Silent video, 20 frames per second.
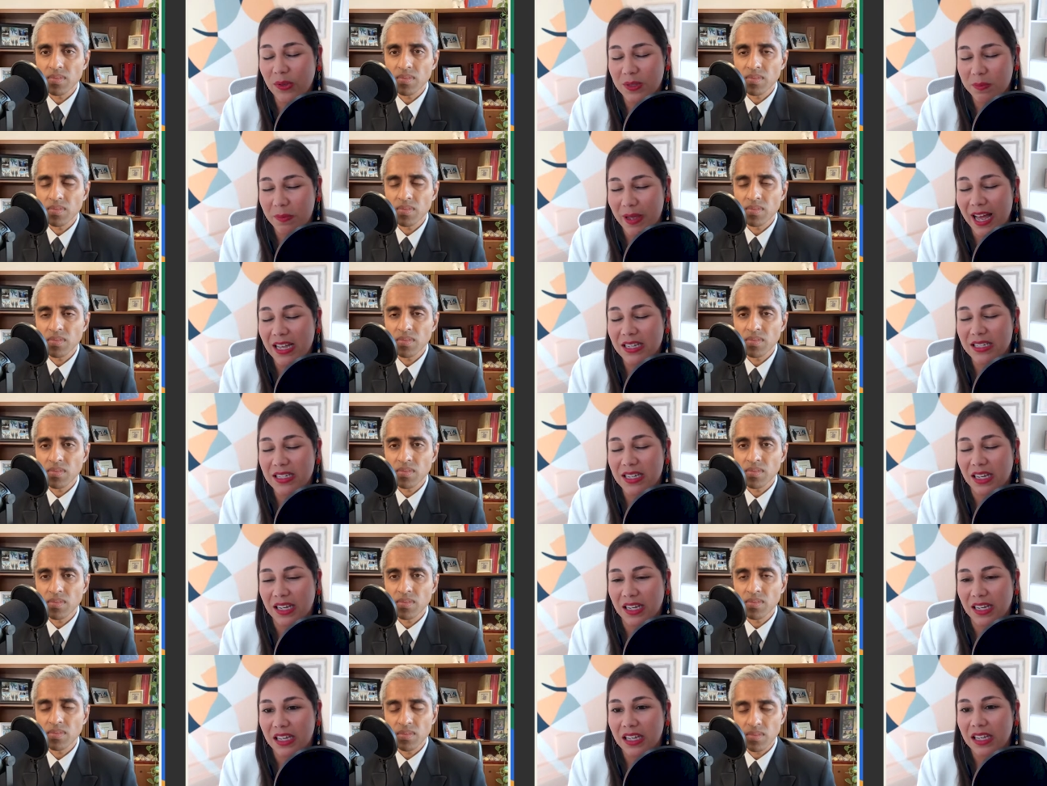
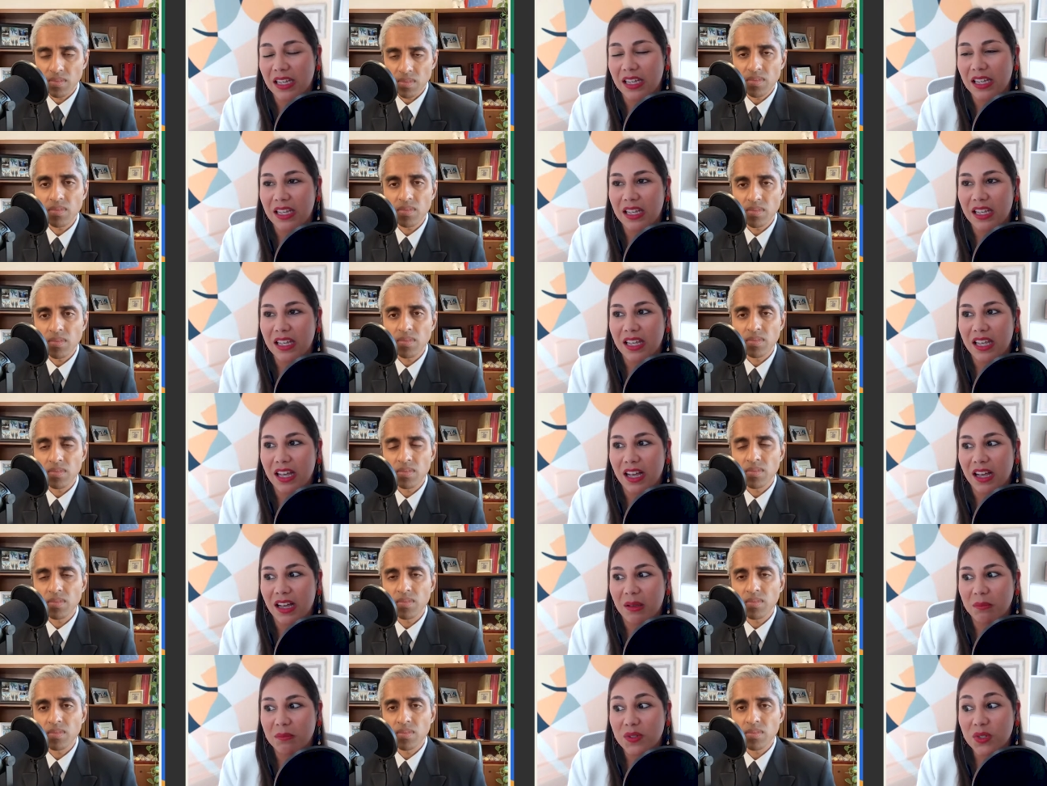Speaker 1: passing.
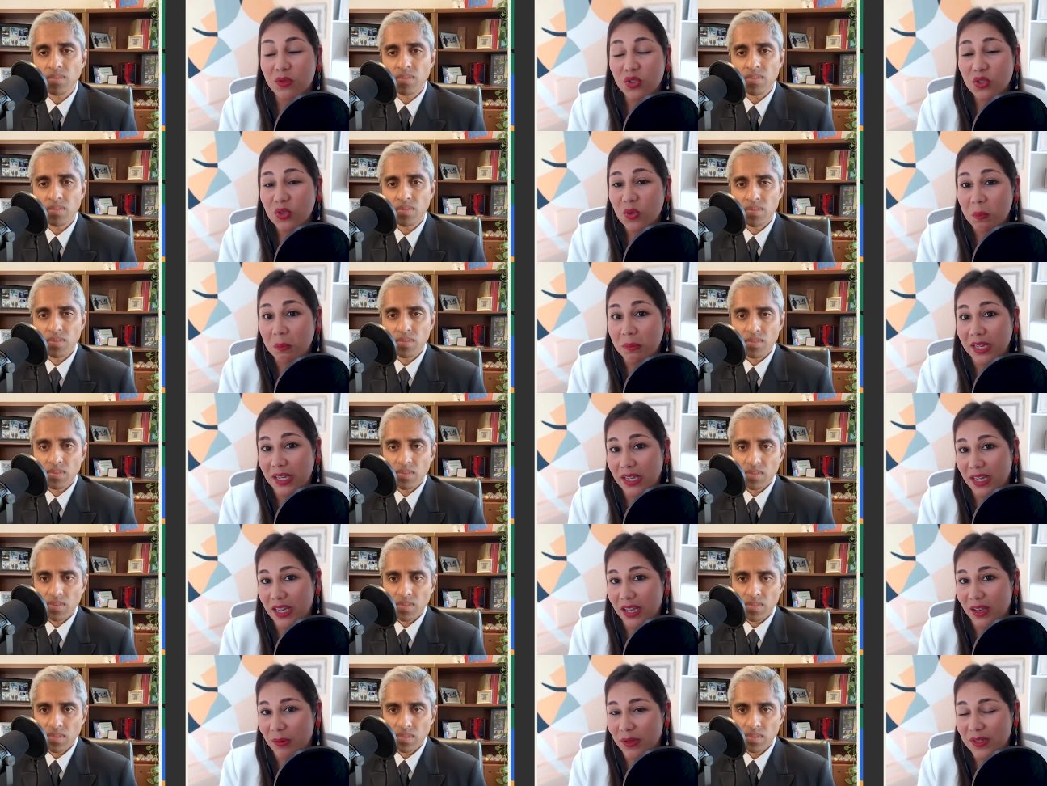Um, social
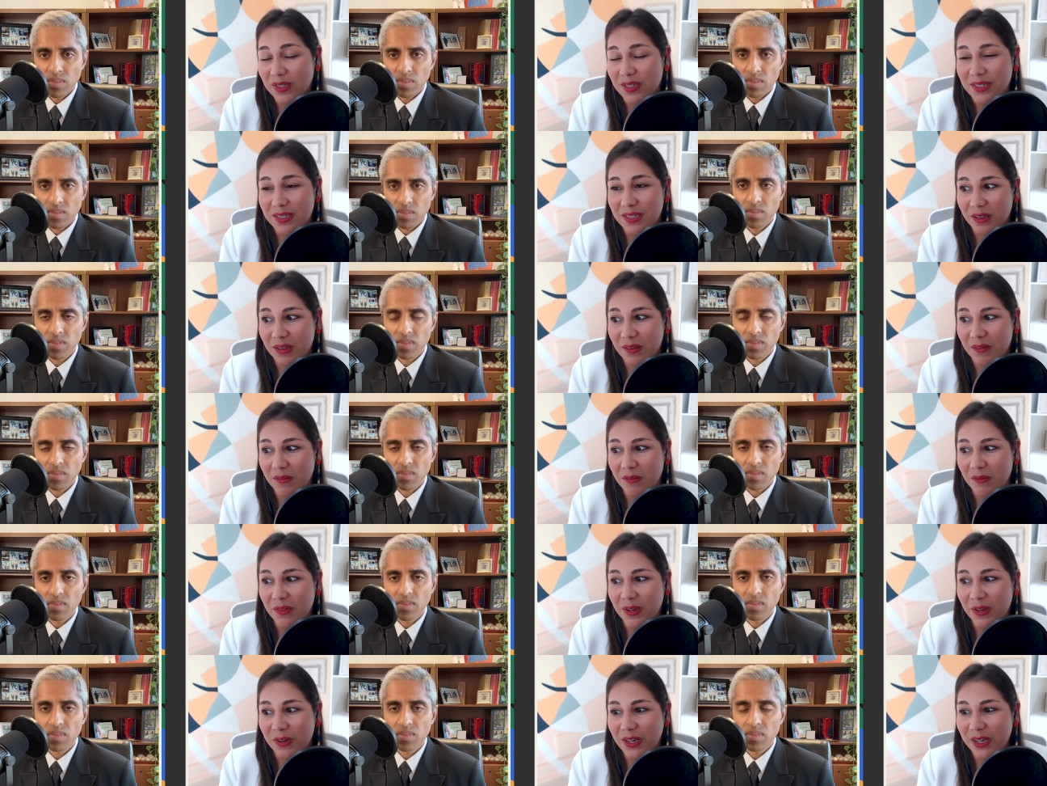media was
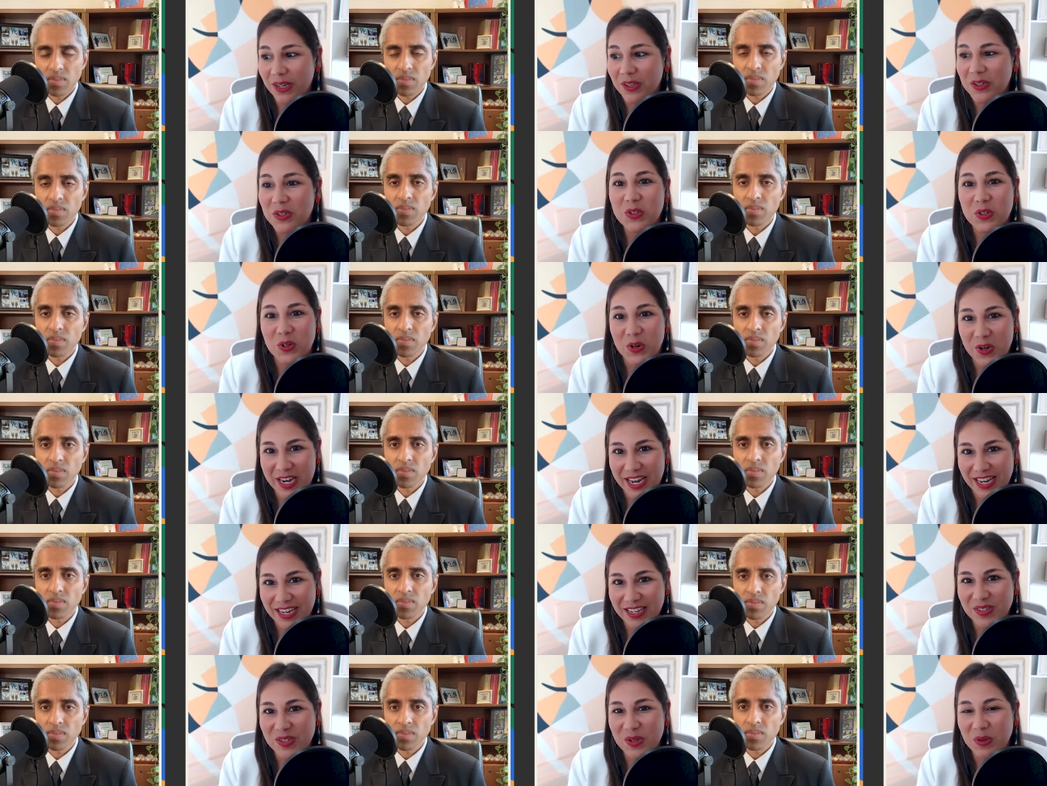very
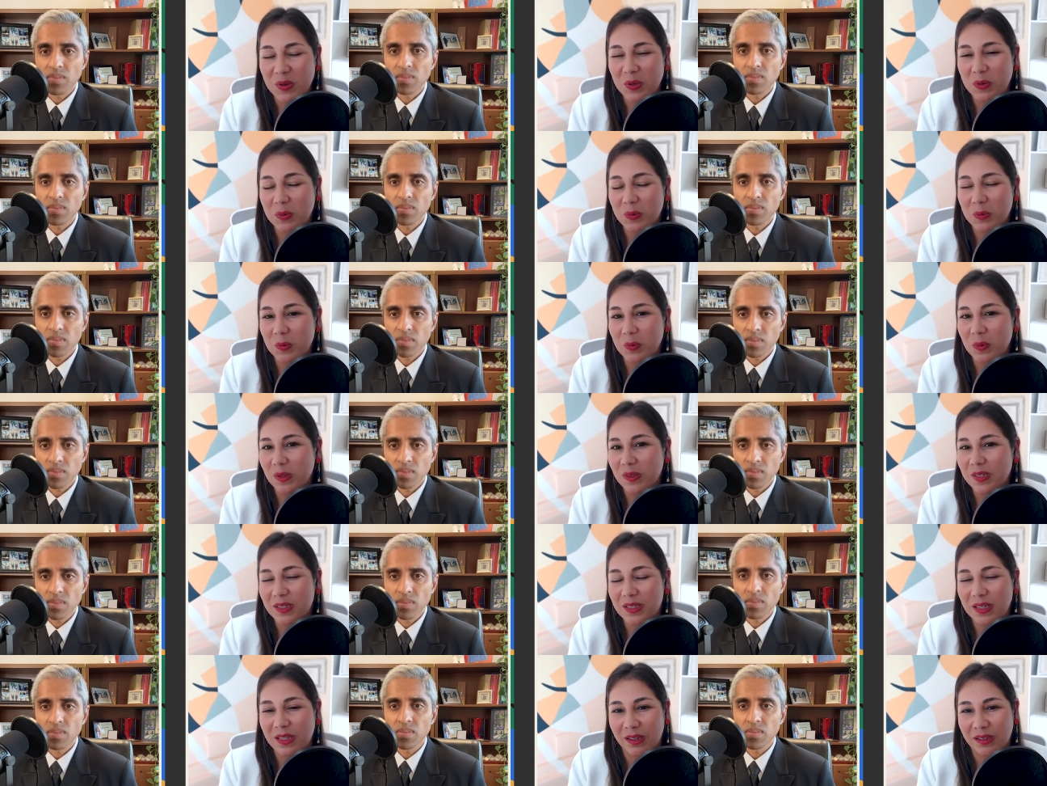concerning. So you
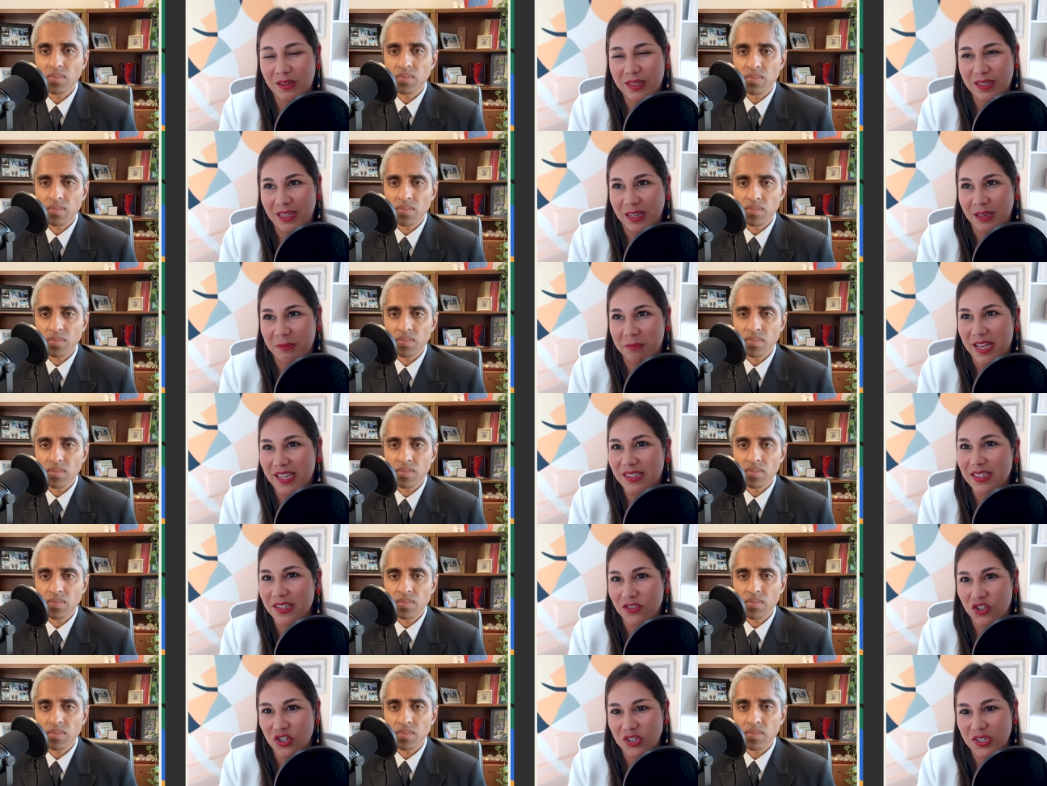see, see
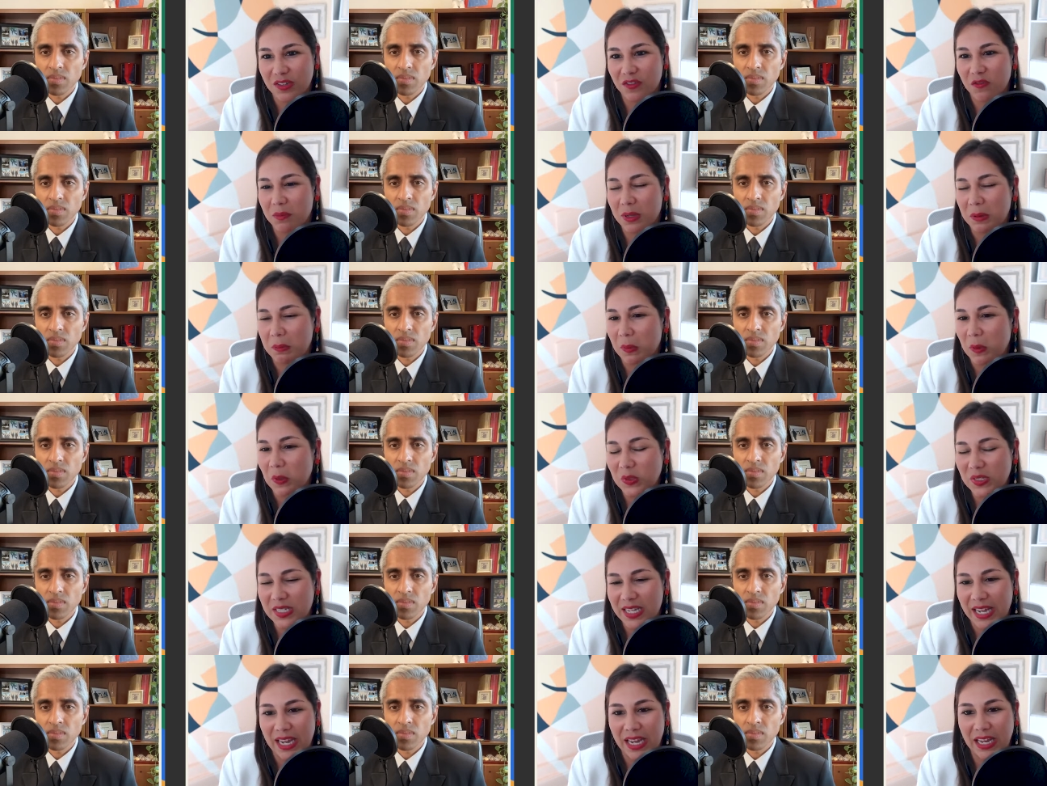messages of people
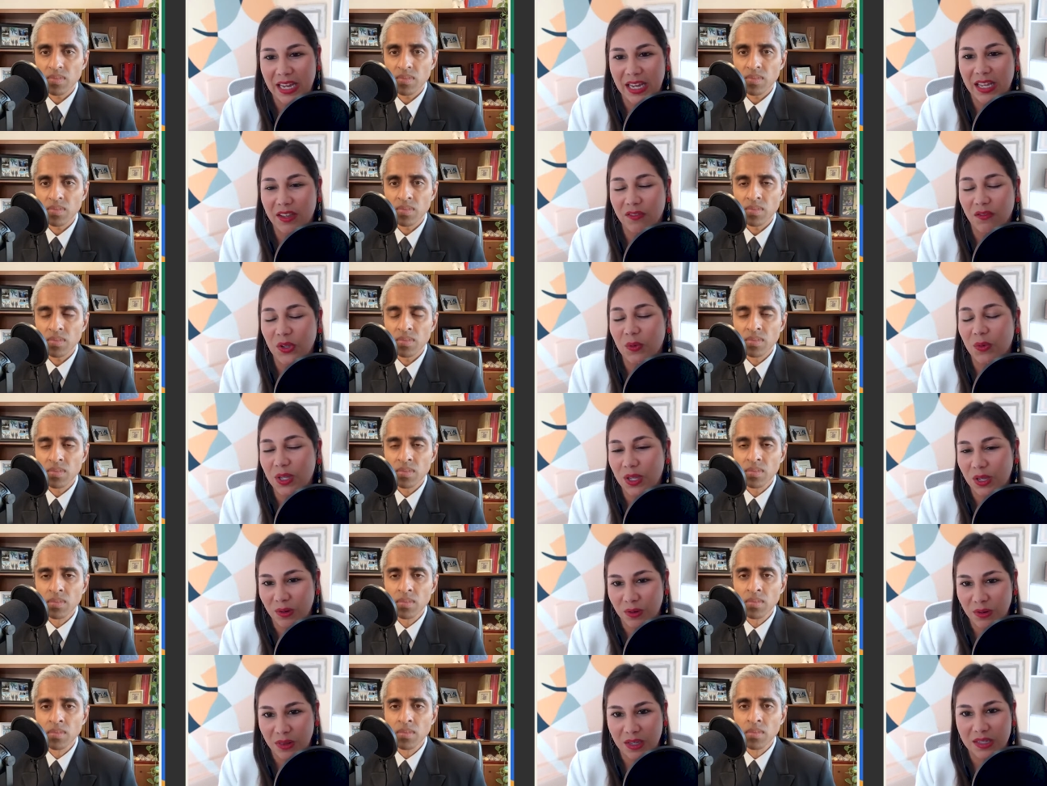saying, if you
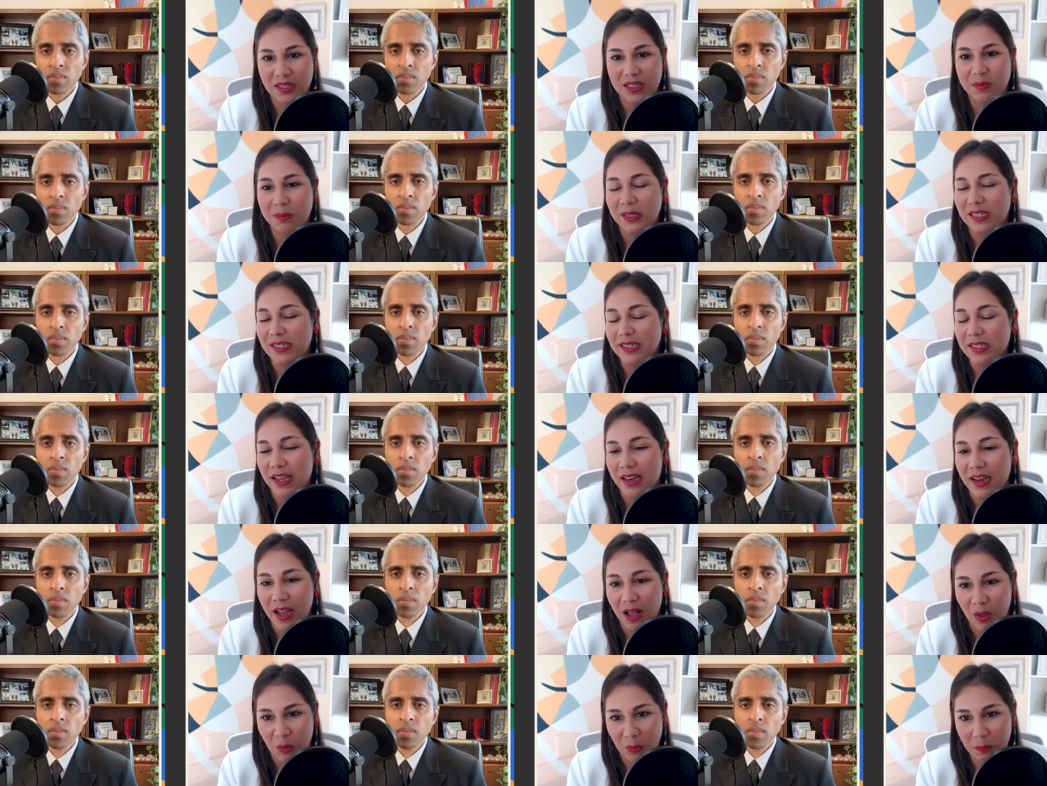hear this, please send
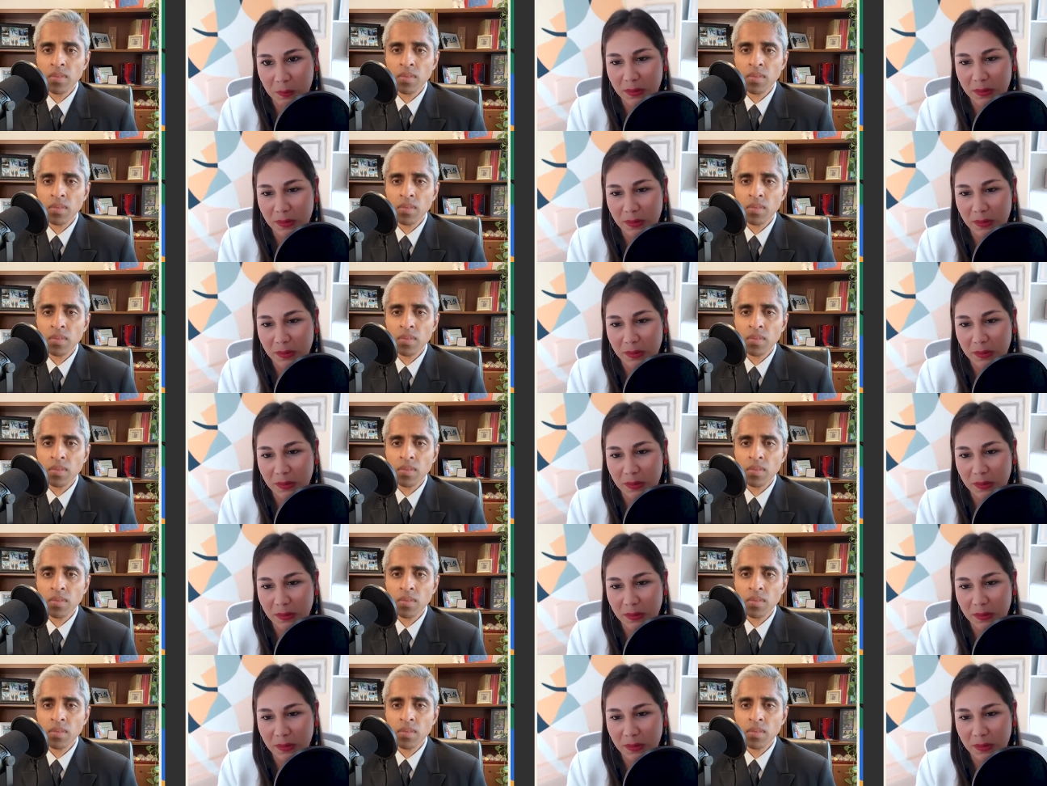help.